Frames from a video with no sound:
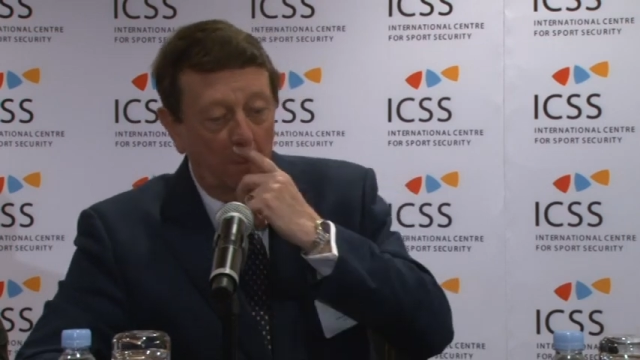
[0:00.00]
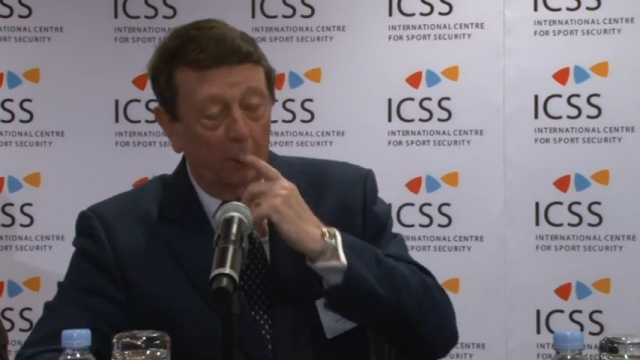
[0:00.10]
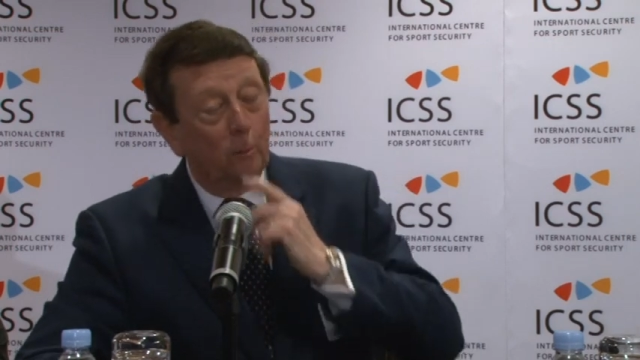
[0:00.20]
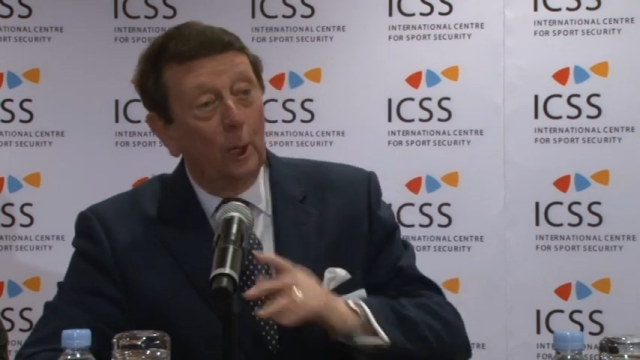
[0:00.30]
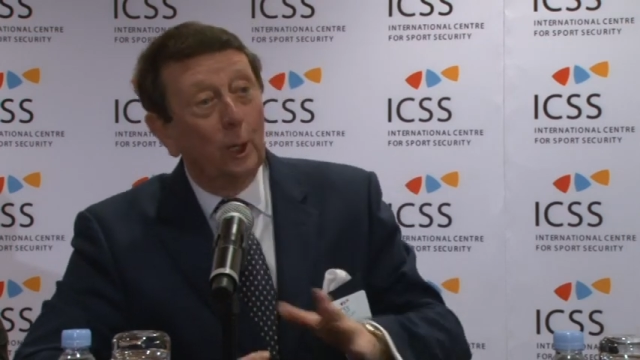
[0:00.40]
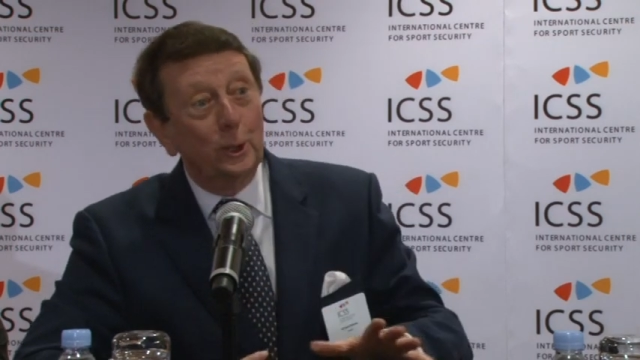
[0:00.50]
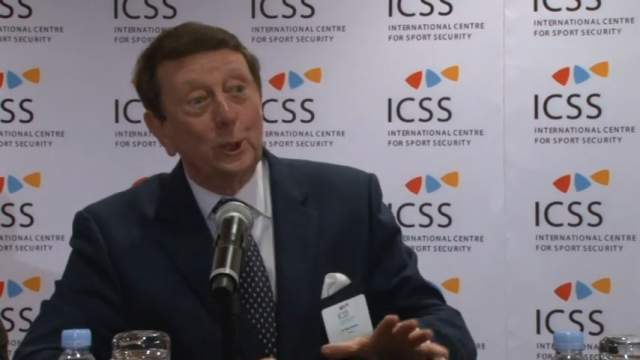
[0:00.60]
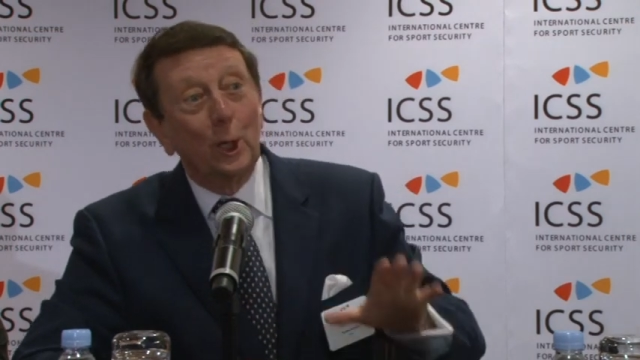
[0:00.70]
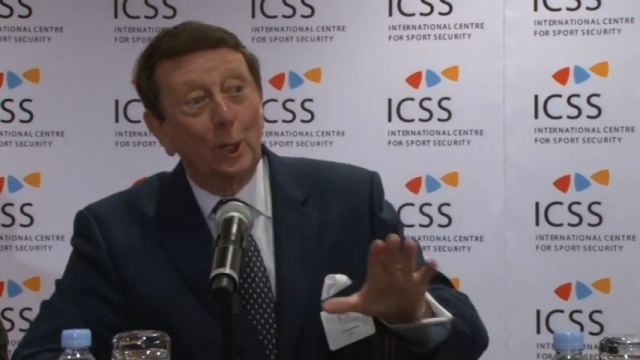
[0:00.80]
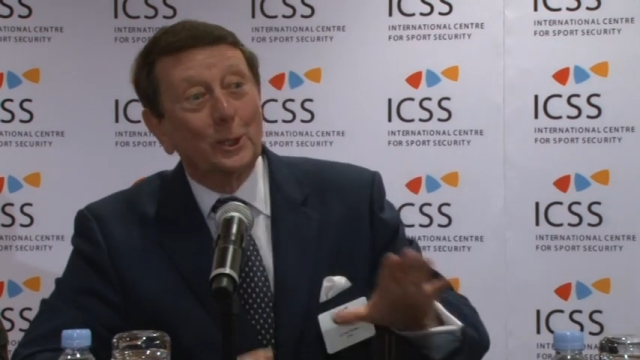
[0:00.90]
But we learnt
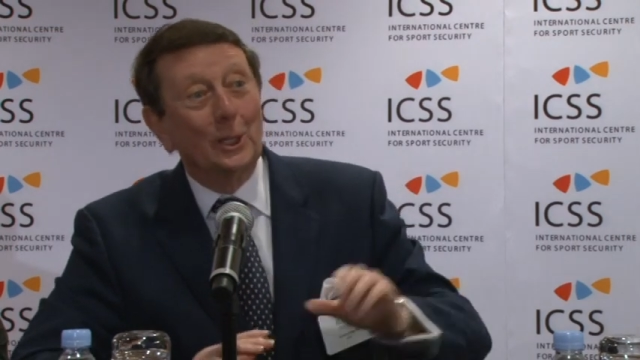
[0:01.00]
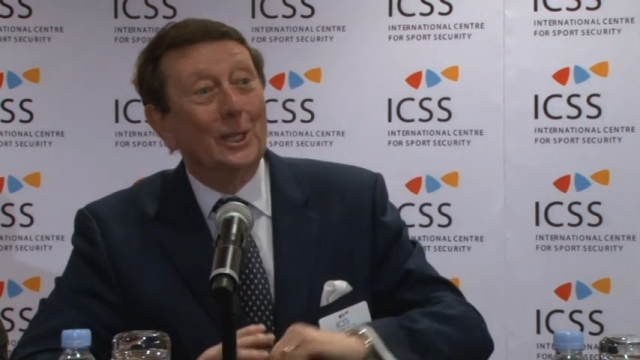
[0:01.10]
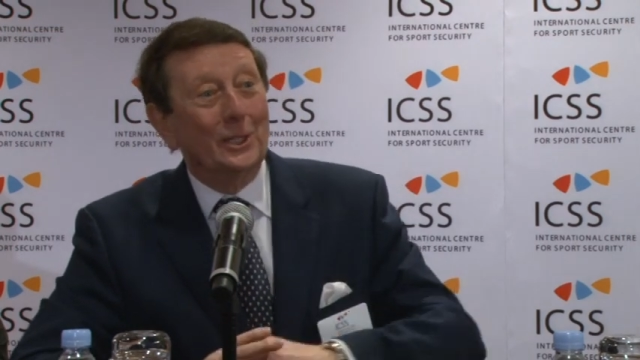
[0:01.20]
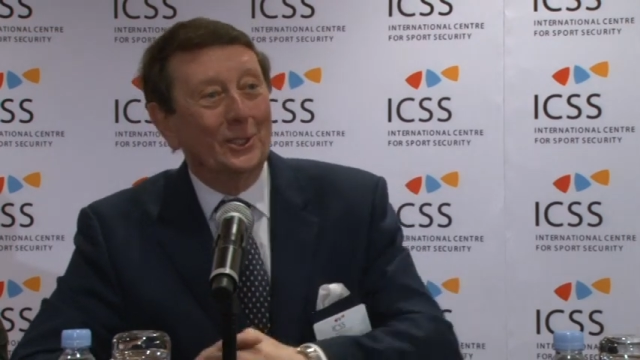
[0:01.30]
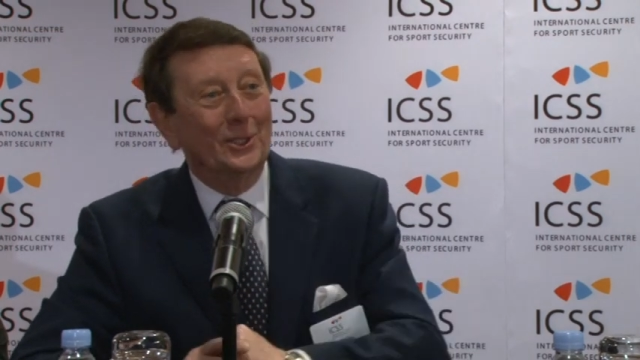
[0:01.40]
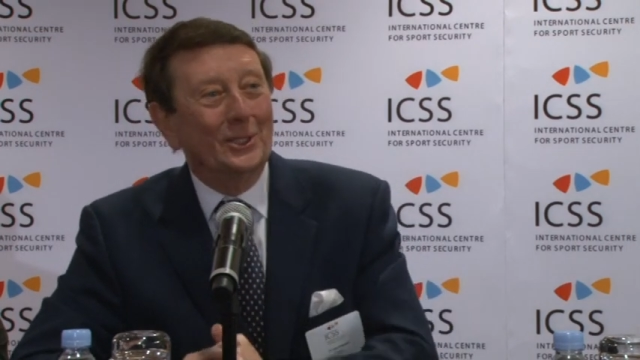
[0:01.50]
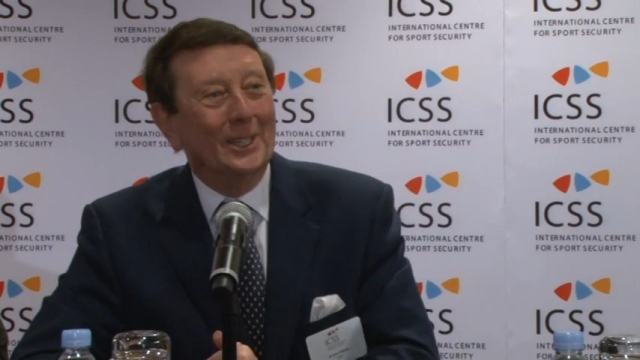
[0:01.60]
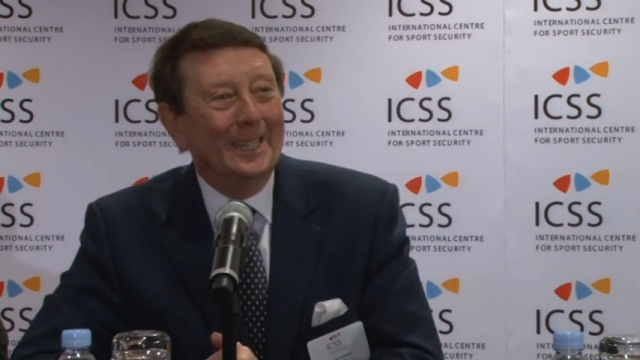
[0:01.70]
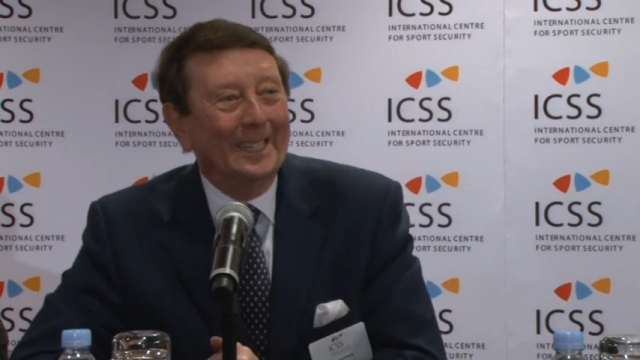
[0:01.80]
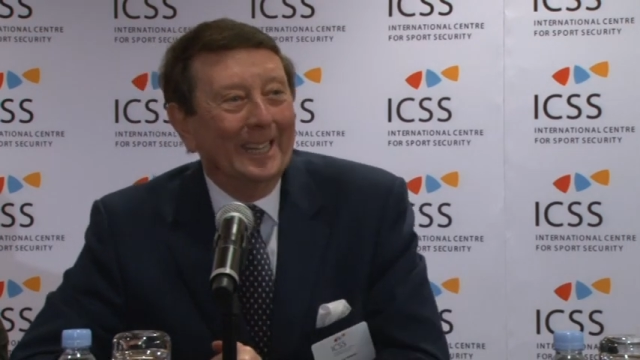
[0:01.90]
a lot of lessons.
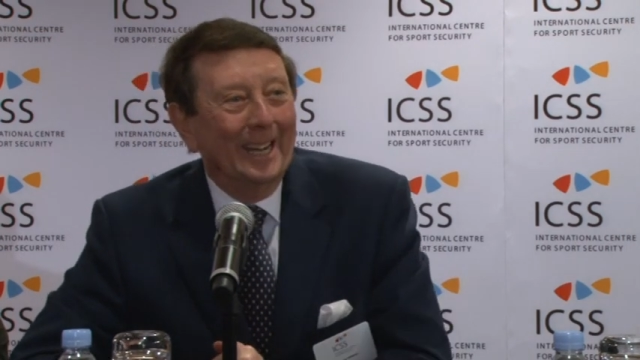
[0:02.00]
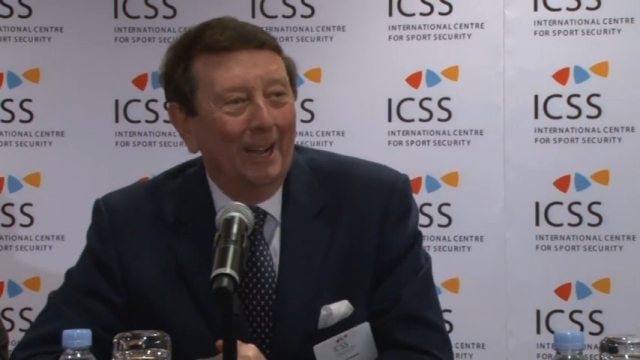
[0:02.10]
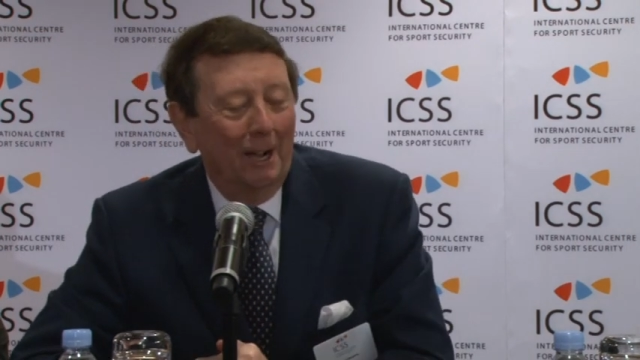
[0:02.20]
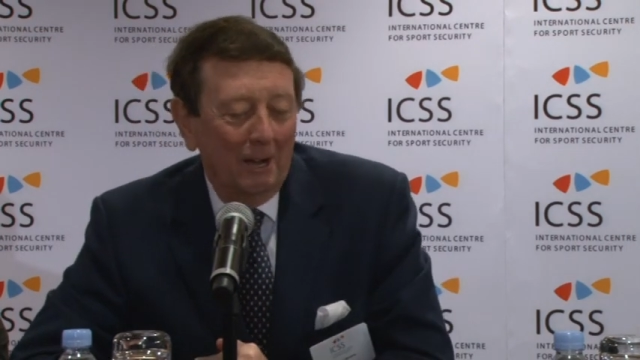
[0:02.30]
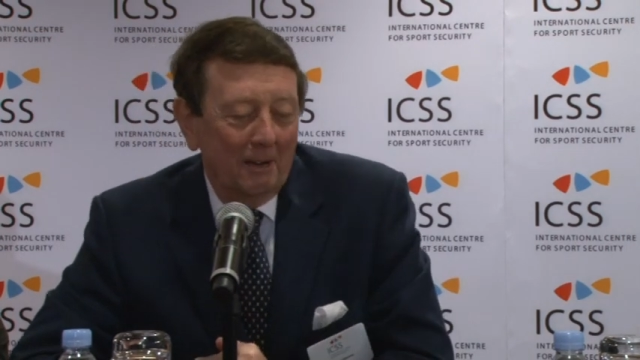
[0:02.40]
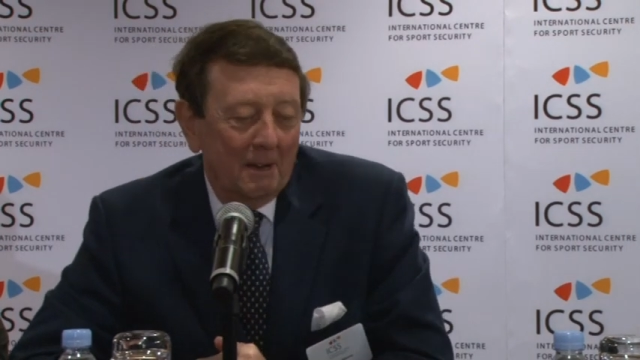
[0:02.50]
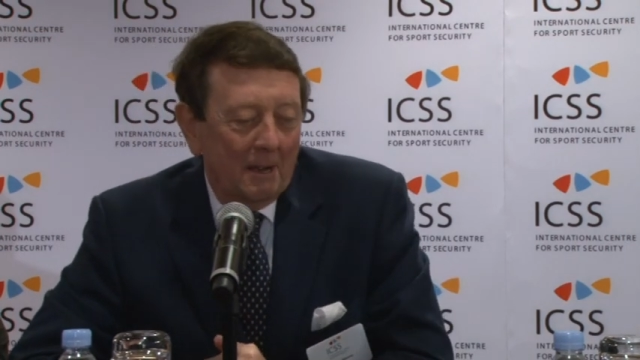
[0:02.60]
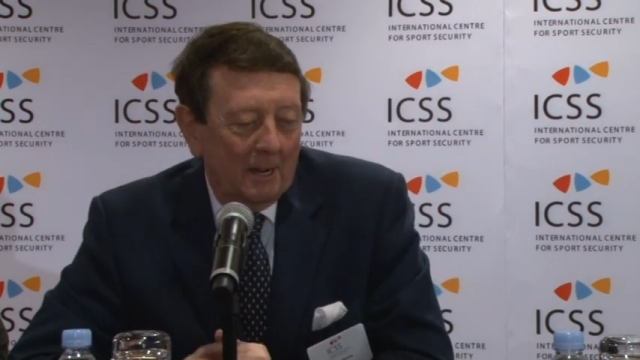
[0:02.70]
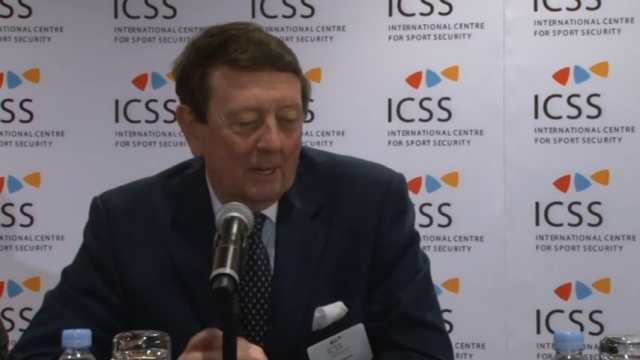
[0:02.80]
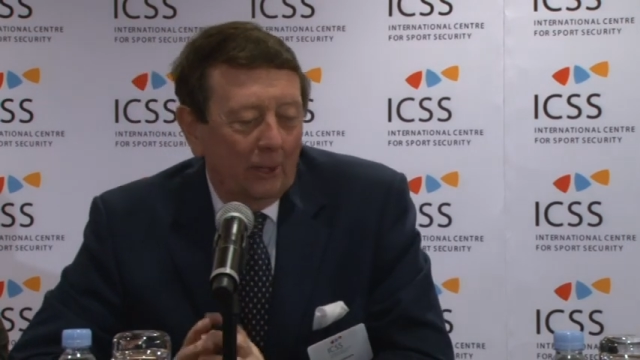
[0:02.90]
And
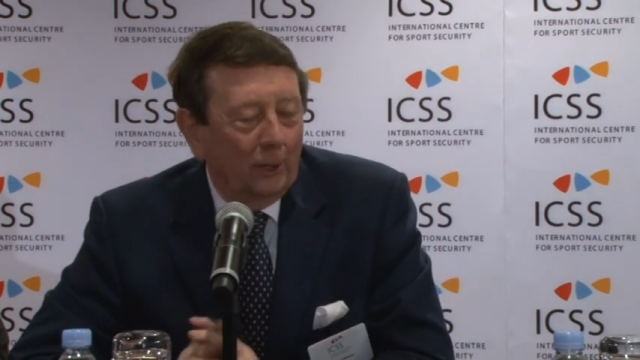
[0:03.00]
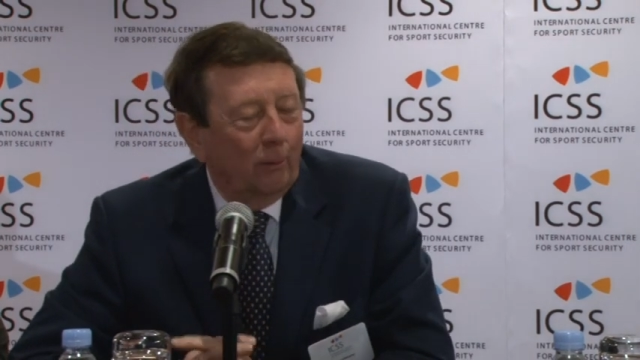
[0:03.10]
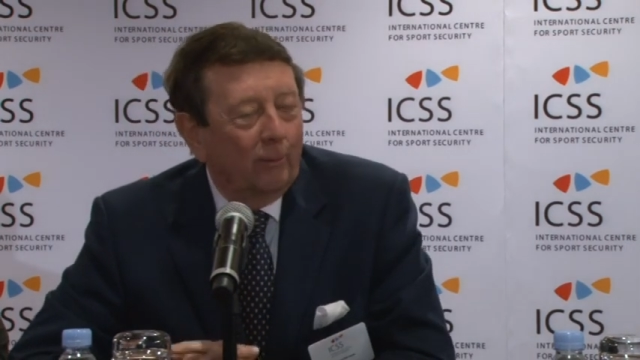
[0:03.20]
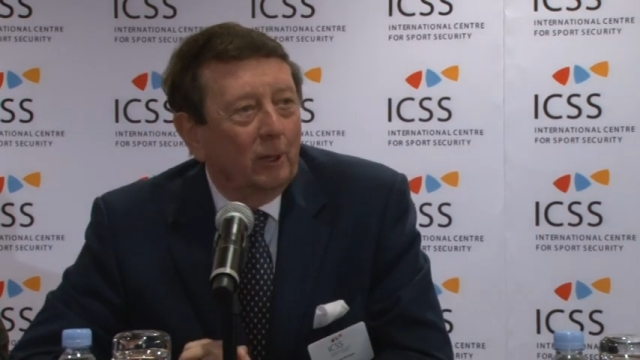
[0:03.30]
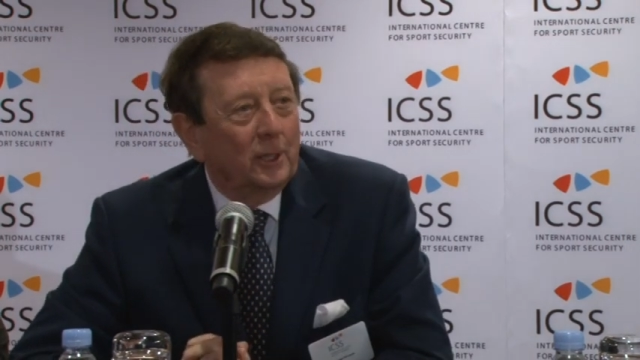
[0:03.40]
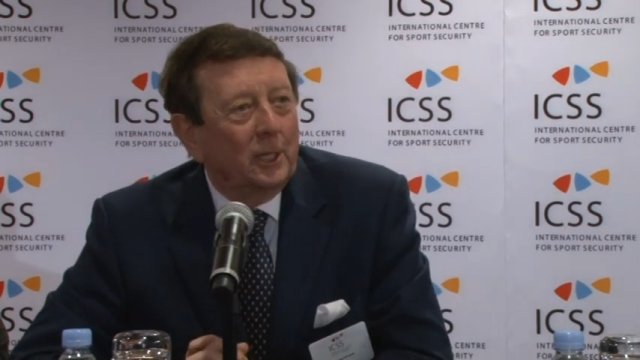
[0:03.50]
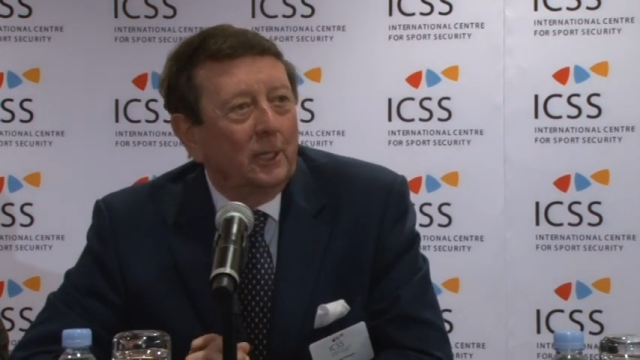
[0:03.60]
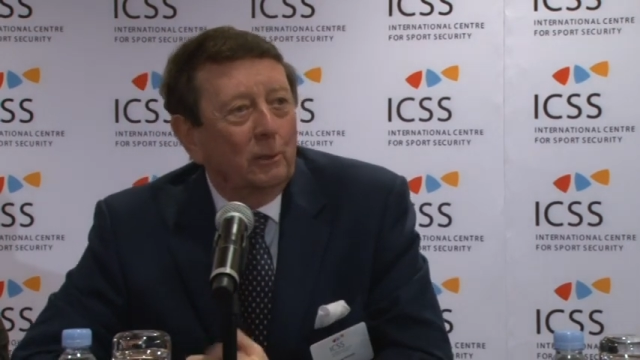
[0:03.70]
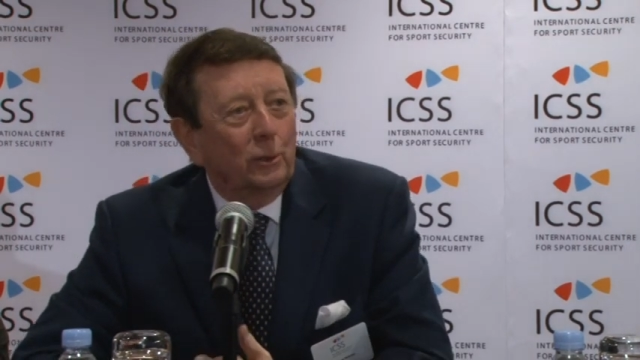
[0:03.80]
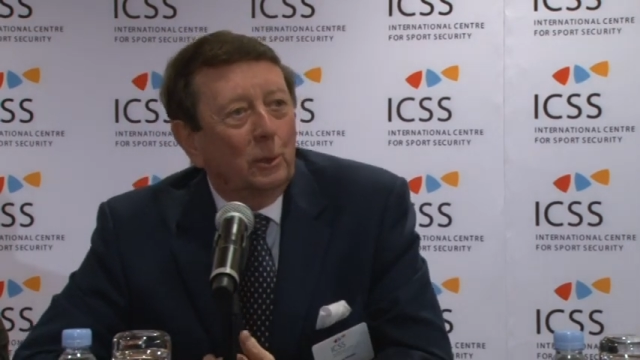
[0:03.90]
I think we've got to
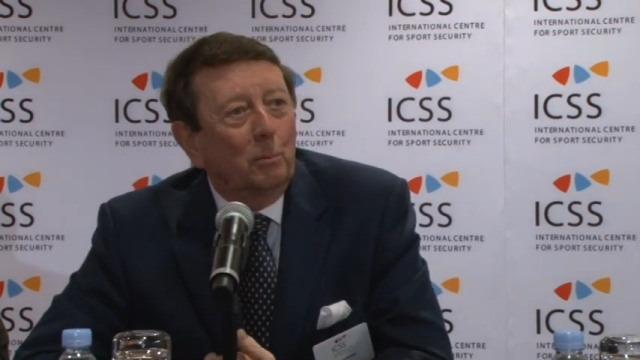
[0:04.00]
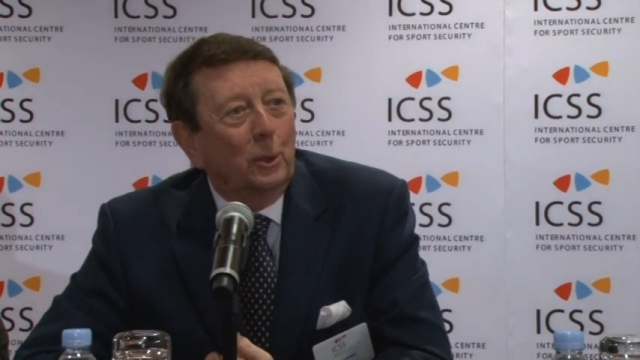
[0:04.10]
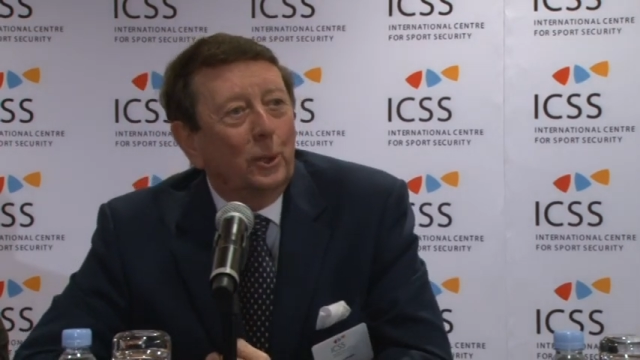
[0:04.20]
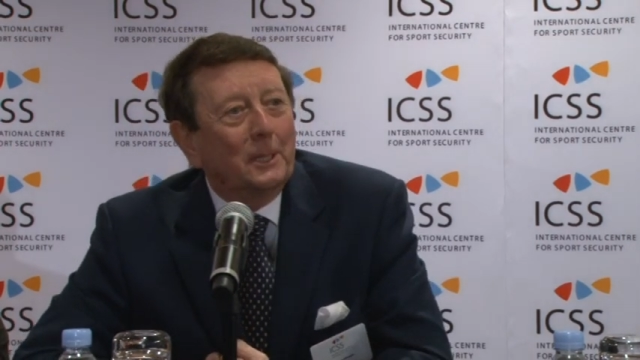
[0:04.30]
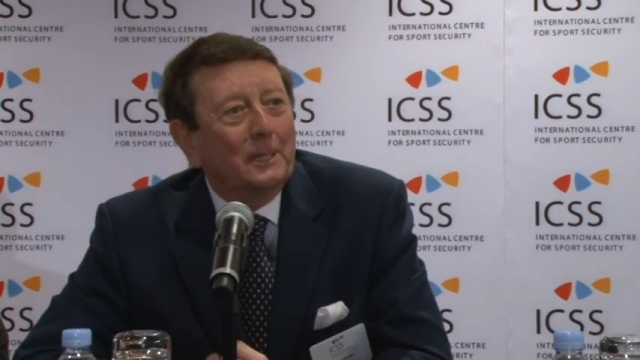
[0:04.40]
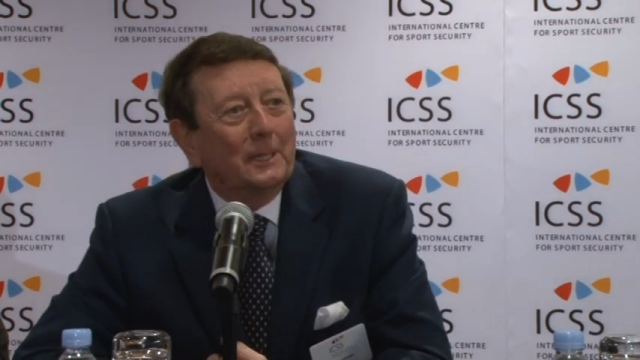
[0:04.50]
take those on board.